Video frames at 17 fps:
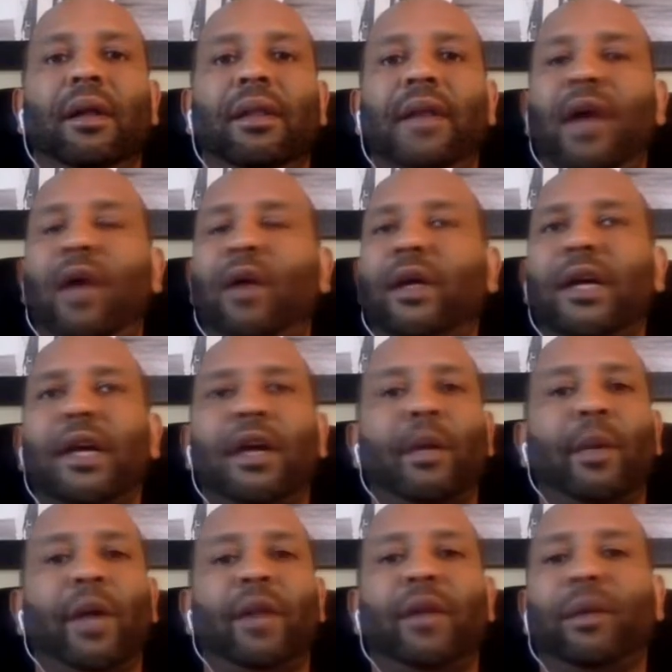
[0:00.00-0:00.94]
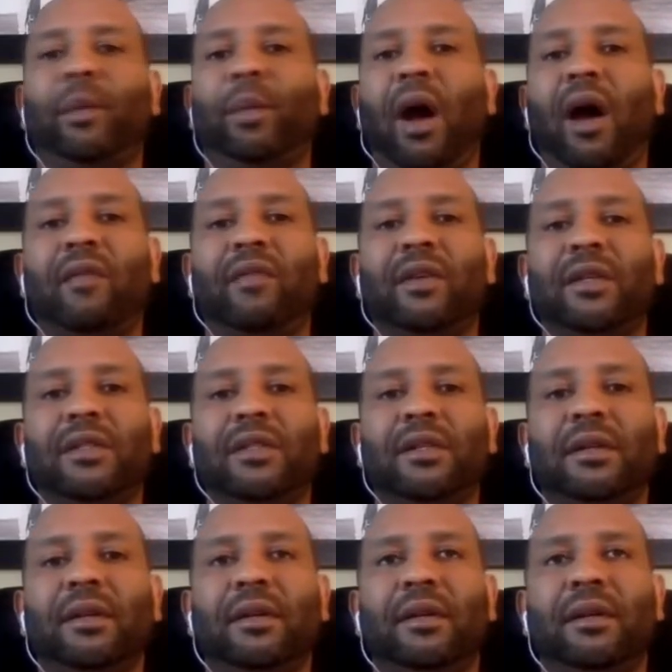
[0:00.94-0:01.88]
They only care about their
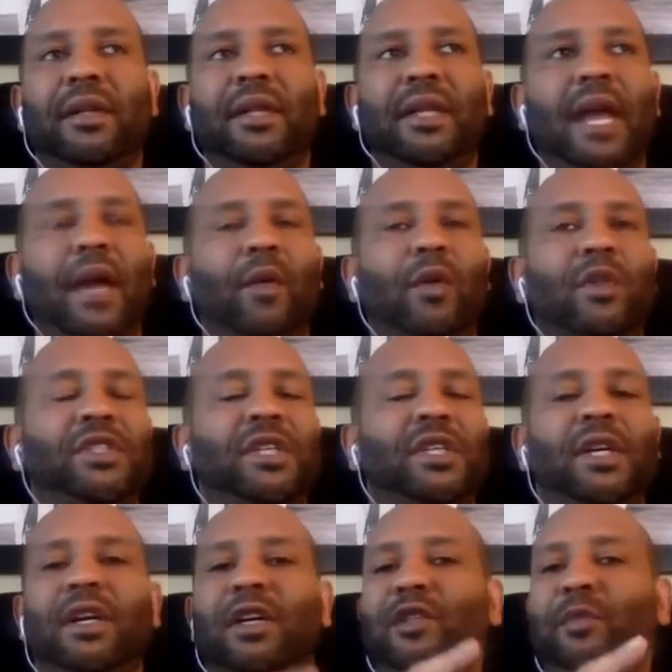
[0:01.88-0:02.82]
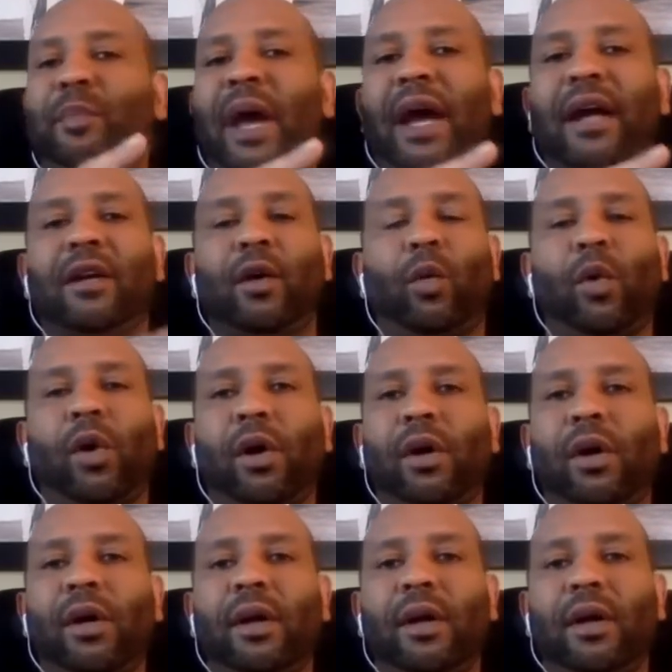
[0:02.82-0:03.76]
profits. They will send us back to
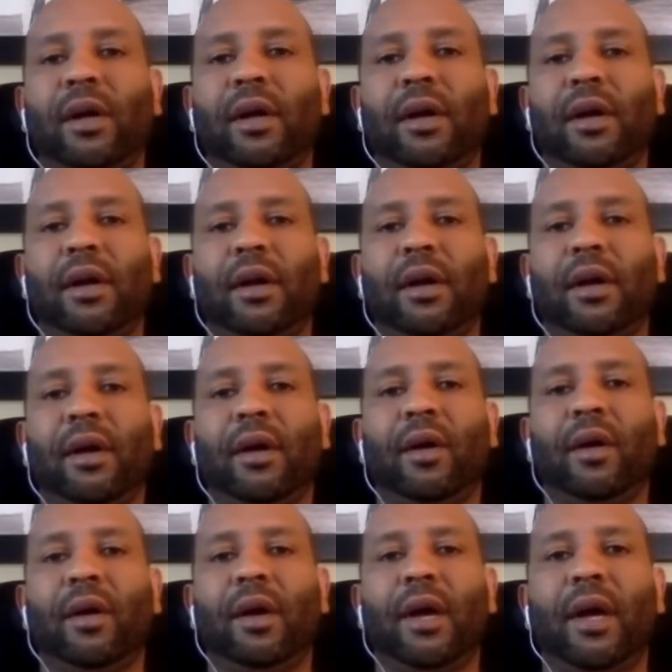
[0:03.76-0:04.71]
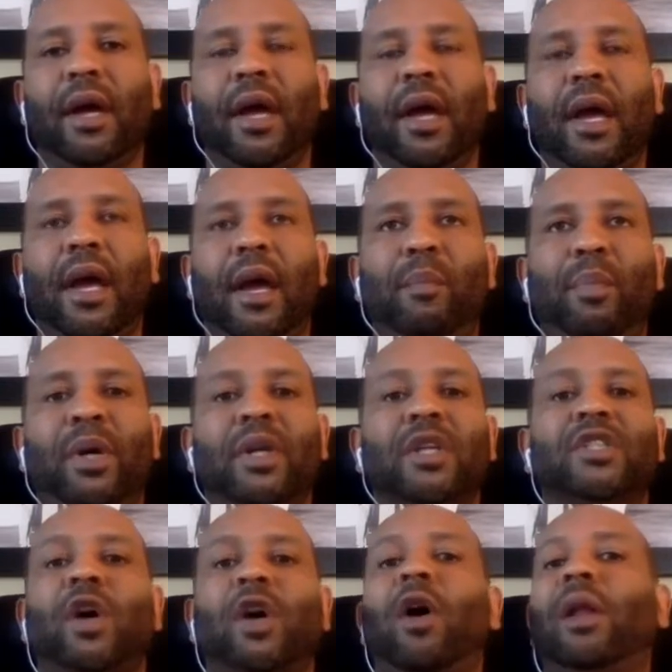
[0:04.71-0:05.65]
work and put
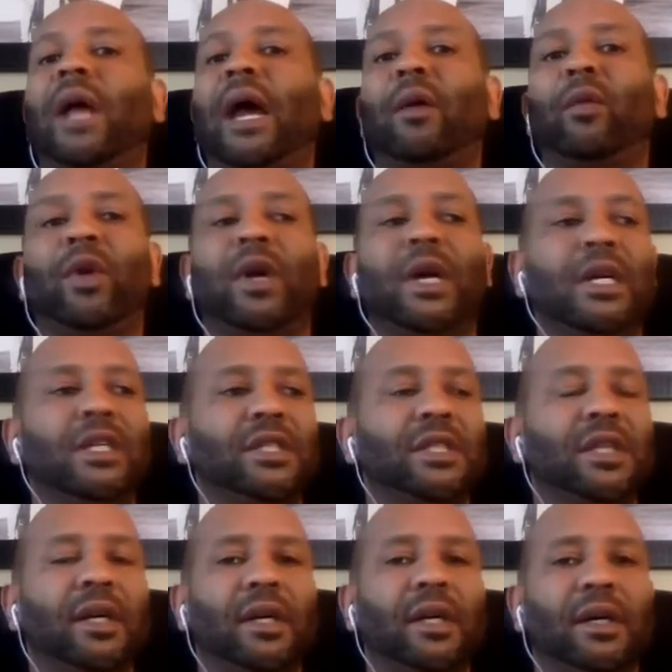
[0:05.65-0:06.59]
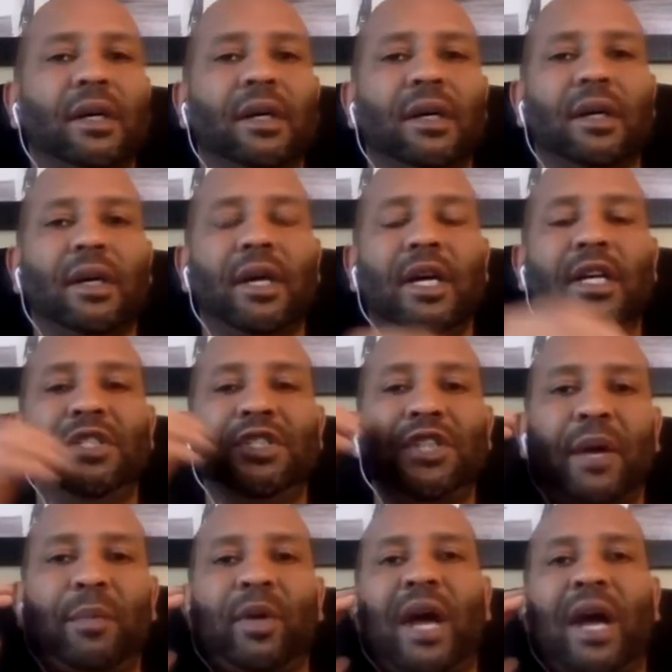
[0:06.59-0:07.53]
us all at risk and
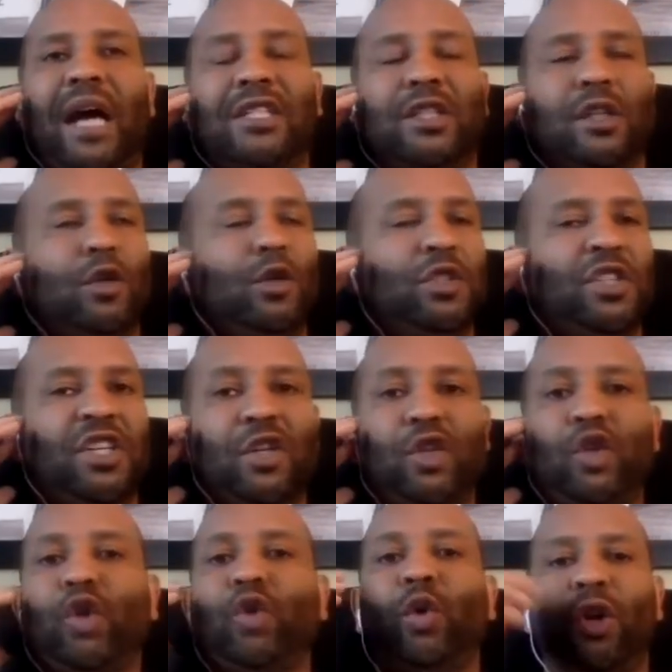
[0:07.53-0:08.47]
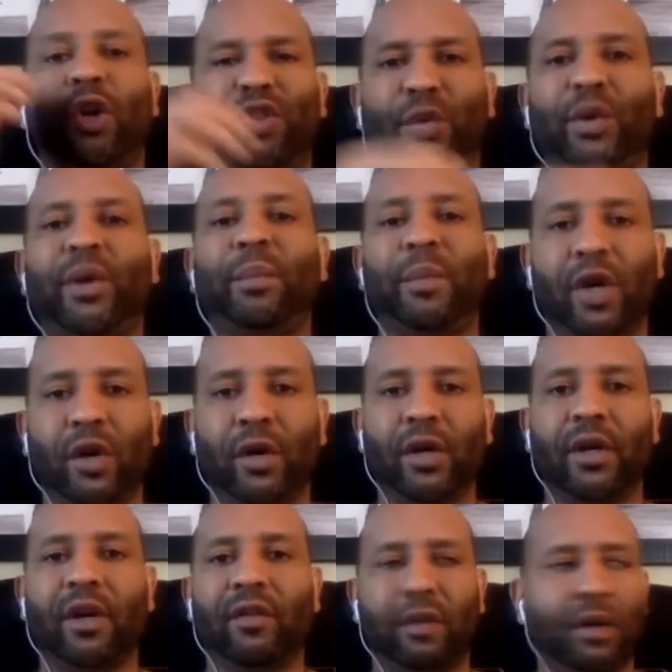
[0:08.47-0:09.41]
jeopardize losing two or three
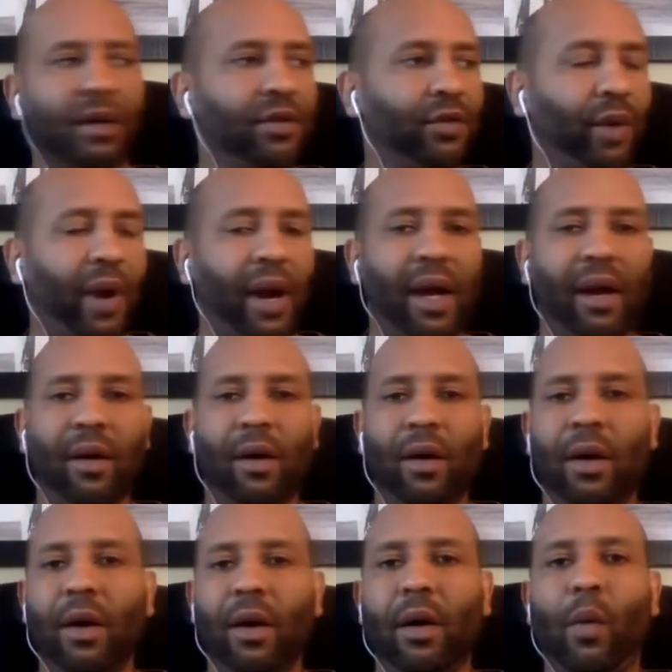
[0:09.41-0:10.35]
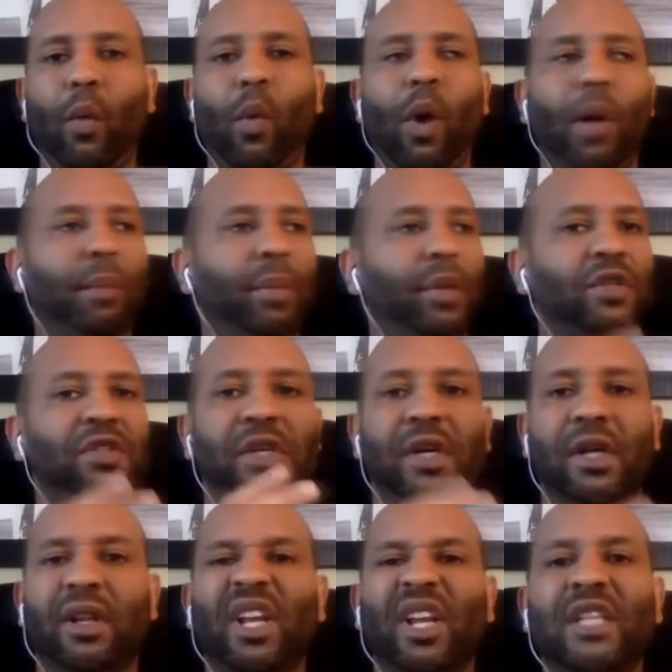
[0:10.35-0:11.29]
million of us, right?
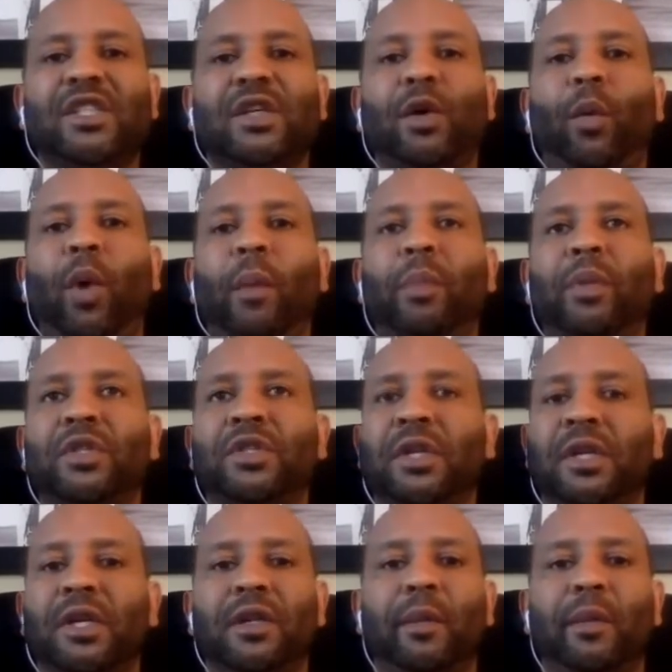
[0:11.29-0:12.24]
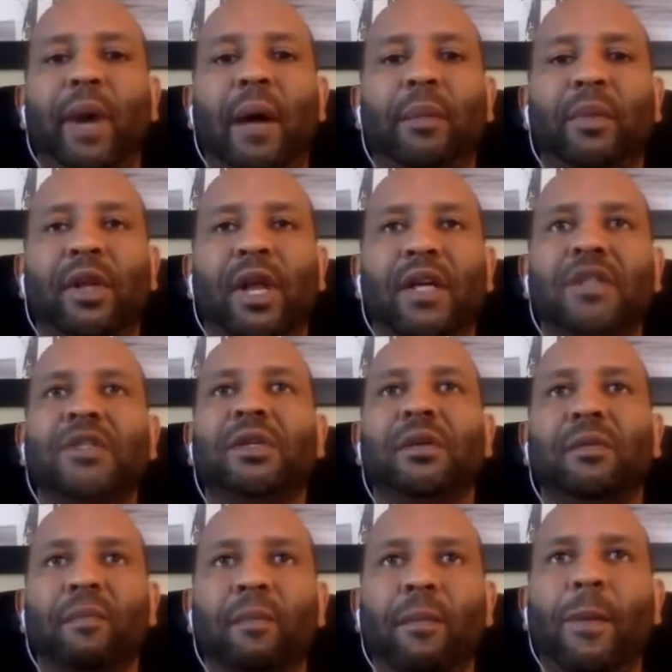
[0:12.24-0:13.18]
1%, less than 1% of the
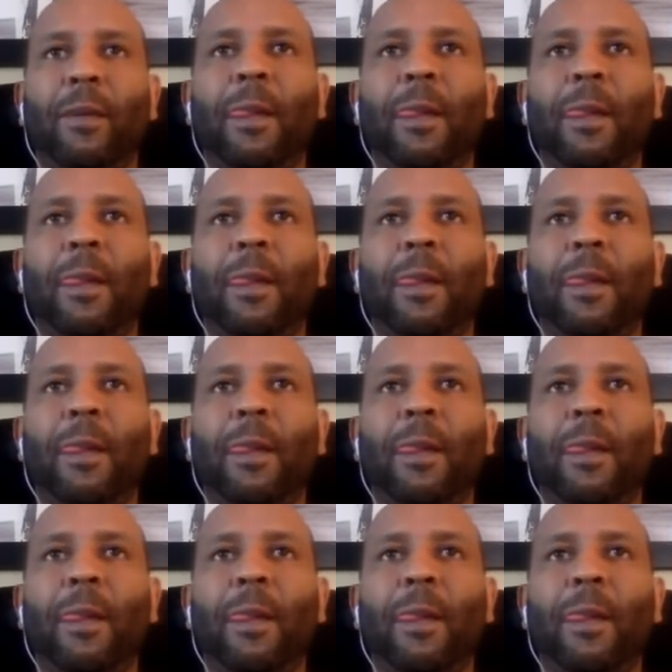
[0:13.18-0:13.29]
population.